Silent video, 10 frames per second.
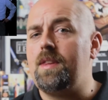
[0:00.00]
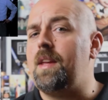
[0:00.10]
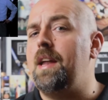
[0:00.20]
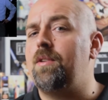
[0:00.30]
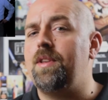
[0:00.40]

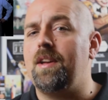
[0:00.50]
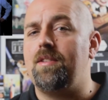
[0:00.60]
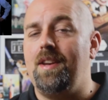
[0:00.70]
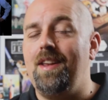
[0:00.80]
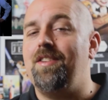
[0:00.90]
I don't think it's
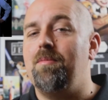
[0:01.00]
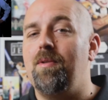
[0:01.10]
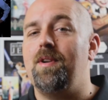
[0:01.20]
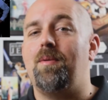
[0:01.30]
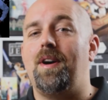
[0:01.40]
an easy
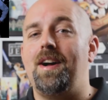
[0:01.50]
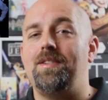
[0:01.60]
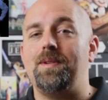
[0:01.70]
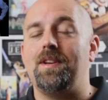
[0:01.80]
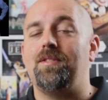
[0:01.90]
movie to
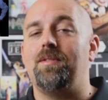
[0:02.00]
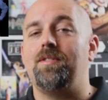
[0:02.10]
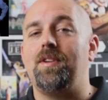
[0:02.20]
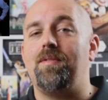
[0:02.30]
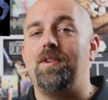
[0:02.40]
watch because of the
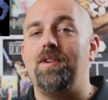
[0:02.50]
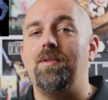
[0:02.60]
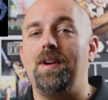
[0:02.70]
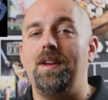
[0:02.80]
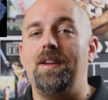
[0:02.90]
stuff they're
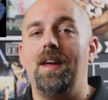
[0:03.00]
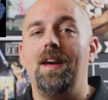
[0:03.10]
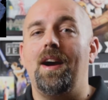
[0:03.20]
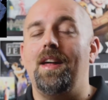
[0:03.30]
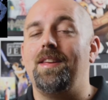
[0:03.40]
doing.
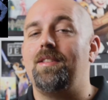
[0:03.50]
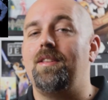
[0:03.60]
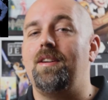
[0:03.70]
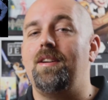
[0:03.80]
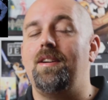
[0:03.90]
I think
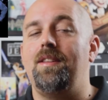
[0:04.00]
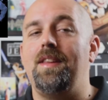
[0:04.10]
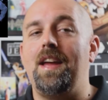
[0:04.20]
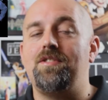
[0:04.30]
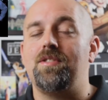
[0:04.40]
the
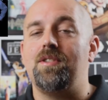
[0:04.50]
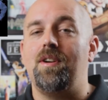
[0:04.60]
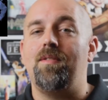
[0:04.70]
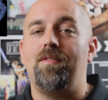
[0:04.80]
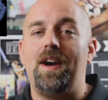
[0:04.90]
nature
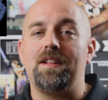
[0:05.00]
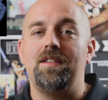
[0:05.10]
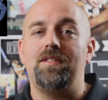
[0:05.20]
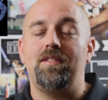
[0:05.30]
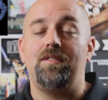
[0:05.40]
of the fact
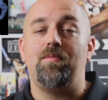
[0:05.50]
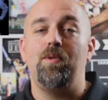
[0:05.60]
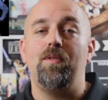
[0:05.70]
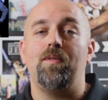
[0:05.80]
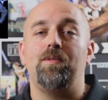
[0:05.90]
is this
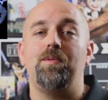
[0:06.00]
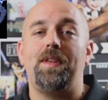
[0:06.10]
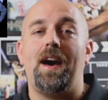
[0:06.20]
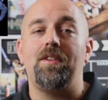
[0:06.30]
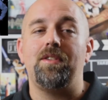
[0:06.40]
movie from
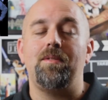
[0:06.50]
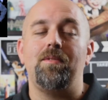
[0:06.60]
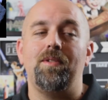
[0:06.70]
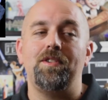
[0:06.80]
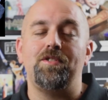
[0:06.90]
2000
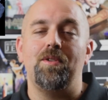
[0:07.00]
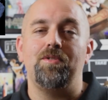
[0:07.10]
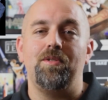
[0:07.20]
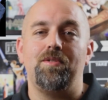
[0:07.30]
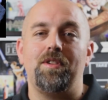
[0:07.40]
really
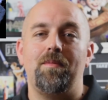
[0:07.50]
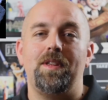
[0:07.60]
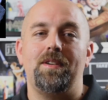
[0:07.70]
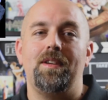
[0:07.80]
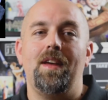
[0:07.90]
shows you some of
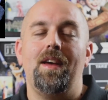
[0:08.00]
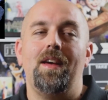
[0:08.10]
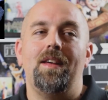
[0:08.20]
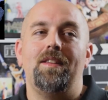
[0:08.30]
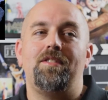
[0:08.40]
the
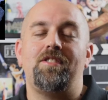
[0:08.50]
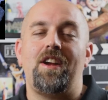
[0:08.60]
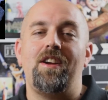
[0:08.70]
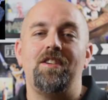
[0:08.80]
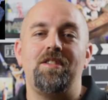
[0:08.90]
the
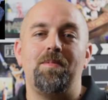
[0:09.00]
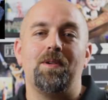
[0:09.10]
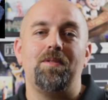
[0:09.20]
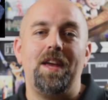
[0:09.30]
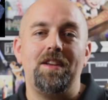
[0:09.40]

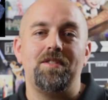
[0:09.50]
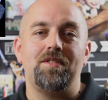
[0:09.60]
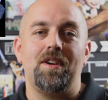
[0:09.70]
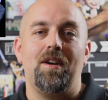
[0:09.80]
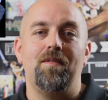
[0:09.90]
stereotypical
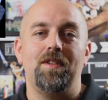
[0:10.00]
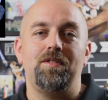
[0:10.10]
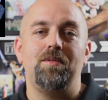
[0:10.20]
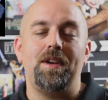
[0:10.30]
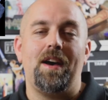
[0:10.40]
natures of the
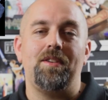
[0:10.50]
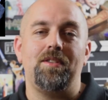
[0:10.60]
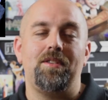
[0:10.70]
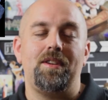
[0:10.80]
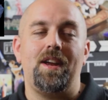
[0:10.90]

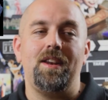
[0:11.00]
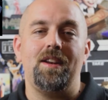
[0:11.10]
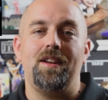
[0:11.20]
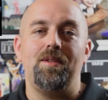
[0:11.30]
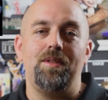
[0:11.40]
2000s, and
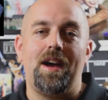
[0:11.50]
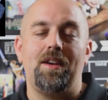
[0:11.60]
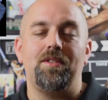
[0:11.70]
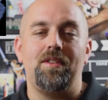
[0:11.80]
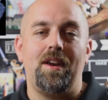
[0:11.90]
99
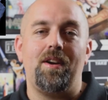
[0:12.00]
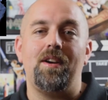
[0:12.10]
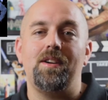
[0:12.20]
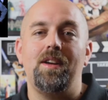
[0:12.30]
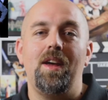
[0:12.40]
2000
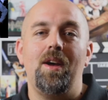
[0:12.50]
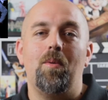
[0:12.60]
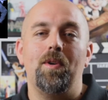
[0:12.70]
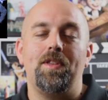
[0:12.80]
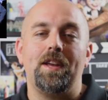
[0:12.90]
era,
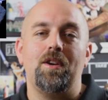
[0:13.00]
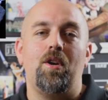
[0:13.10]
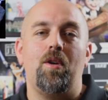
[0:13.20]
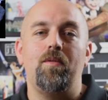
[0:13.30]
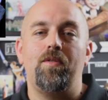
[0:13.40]
with like the
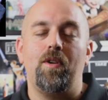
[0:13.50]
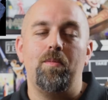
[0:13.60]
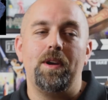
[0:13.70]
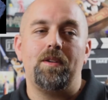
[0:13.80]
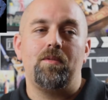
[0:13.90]

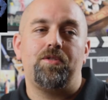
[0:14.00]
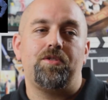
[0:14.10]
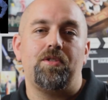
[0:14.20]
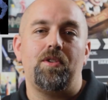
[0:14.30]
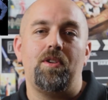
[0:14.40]
homophobic
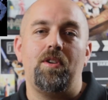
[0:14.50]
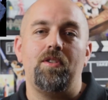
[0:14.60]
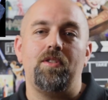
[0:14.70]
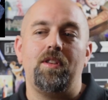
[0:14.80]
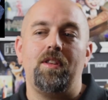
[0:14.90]

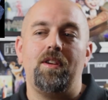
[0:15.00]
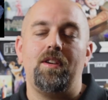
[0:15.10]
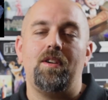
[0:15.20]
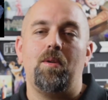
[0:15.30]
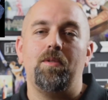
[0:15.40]
slurs and
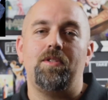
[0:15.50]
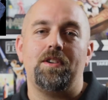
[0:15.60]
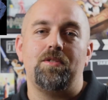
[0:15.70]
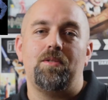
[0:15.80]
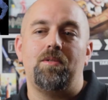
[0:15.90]
the
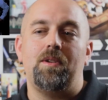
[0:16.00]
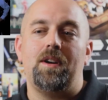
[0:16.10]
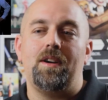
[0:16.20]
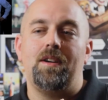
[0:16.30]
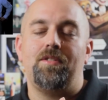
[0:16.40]
homosexual
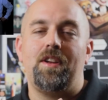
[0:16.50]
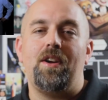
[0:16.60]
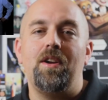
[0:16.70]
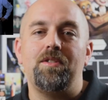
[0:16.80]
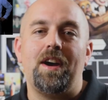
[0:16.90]
uh,
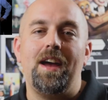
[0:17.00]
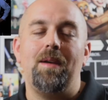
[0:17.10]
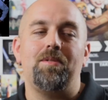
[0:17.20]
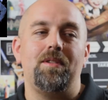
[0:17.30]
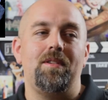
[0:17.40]

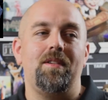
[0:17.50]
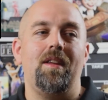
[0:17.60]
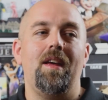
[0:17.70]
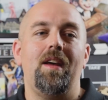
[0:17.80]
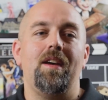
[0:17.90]
stereotypes and,
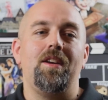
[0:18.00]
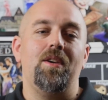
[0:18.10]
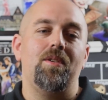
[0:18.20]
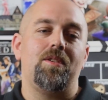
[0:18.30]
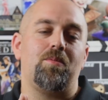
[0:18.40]
you
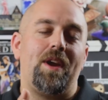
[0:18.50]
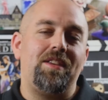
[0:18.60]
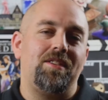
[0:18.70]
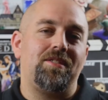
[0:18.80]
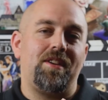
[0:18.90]
know, the
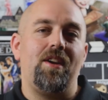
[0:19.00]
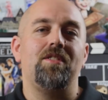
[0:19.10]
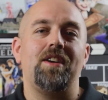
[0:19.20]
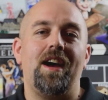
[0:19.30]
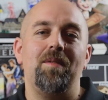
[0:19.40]
racist
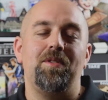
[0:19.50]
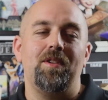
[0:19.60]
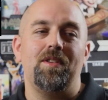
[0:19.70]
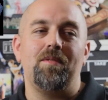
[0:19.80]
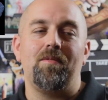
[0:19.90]
stereotypes. You
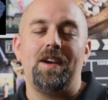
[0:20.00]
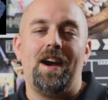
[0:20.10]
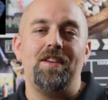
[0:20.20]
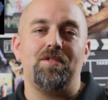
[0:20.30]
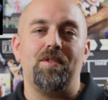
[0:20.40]
know, the
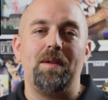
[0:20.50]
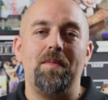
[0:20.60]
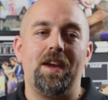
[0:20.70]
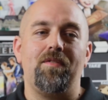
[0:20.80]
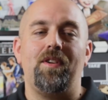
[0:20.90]
guys are like
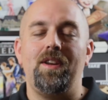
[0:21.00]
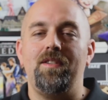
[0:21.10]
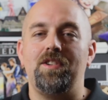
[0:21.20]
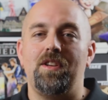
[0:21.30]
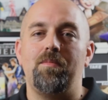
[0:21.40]
making fun of
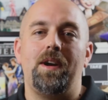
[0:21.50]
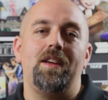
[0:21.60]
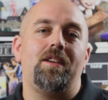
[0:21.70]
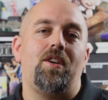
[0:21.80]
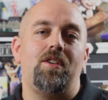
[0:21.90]
each other
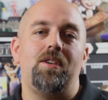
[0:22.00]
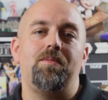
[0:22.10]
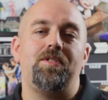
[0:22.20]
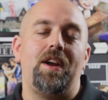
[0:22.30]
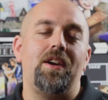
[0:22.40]
by calling them
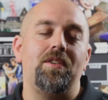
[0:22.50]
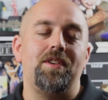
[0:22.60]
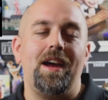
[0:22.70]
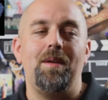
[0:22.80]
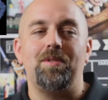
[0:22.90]

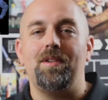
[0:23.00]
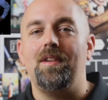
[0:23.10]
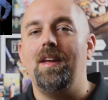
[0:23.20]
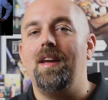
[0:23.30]
stereotypes. And